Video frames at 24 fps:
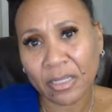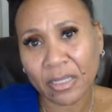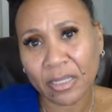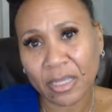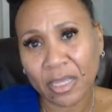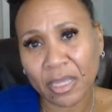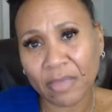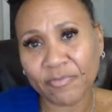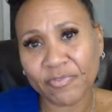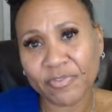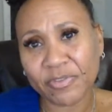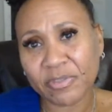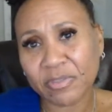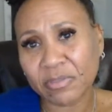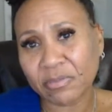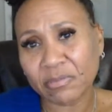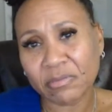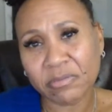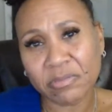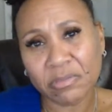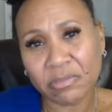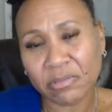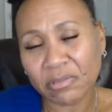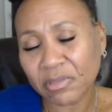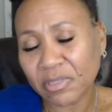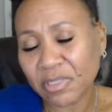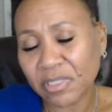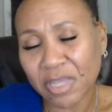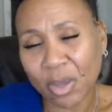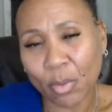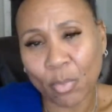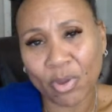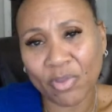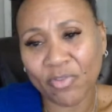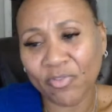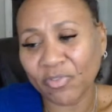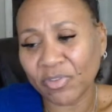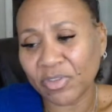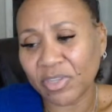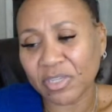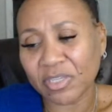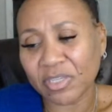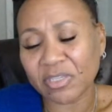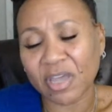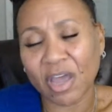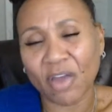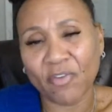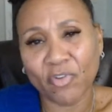If someone
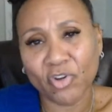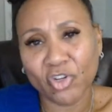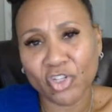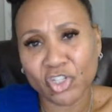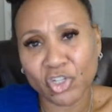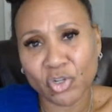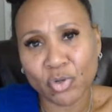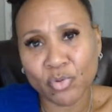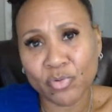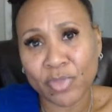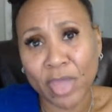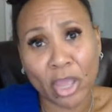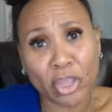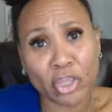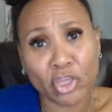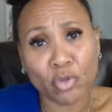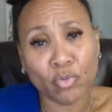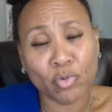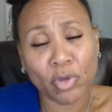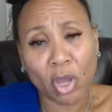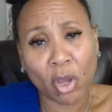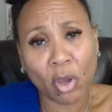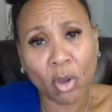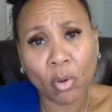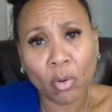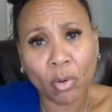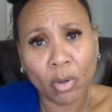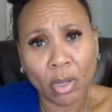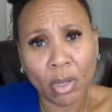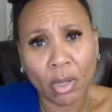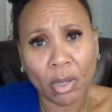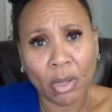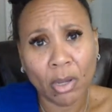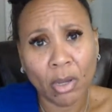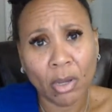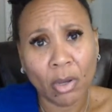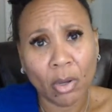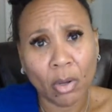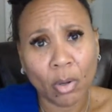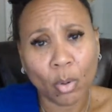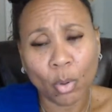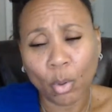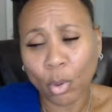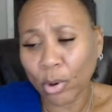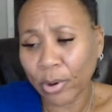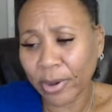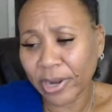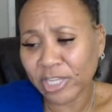discovers you that you know,
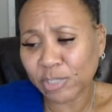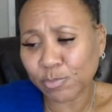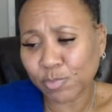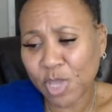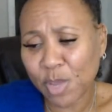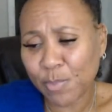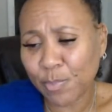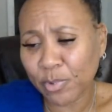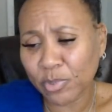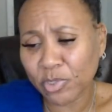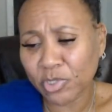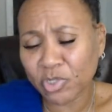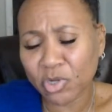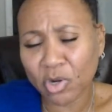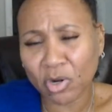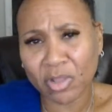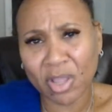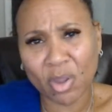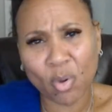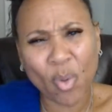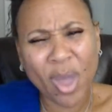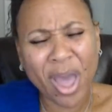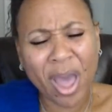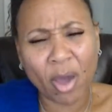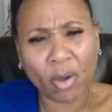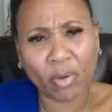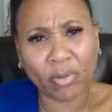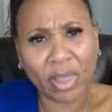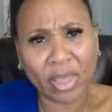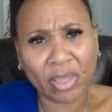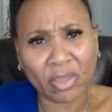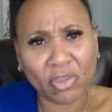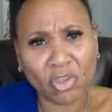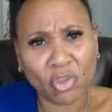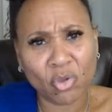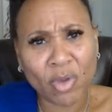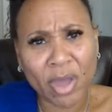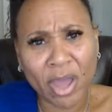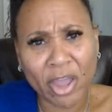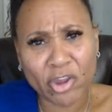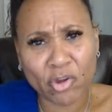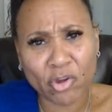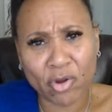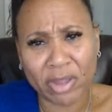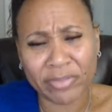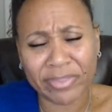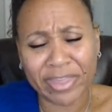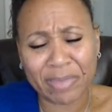or as people start like, wow, like you got
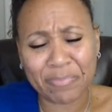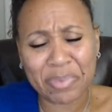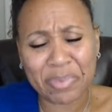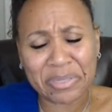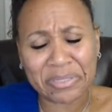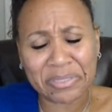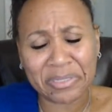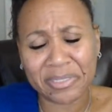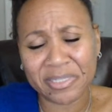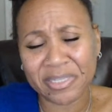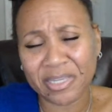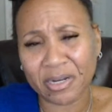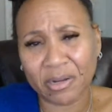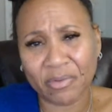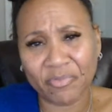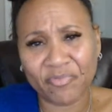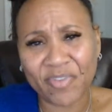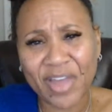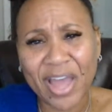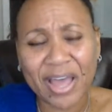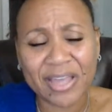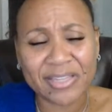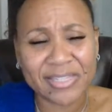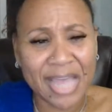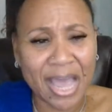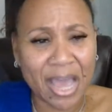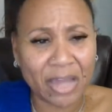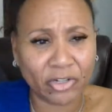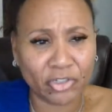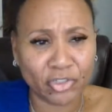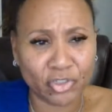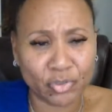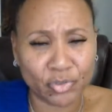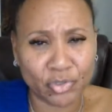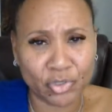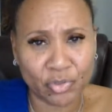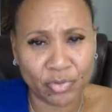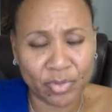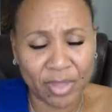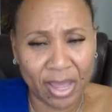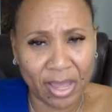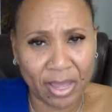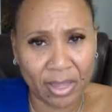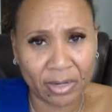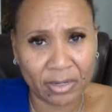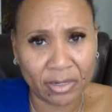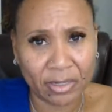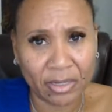your online business set up fast. How did you do that?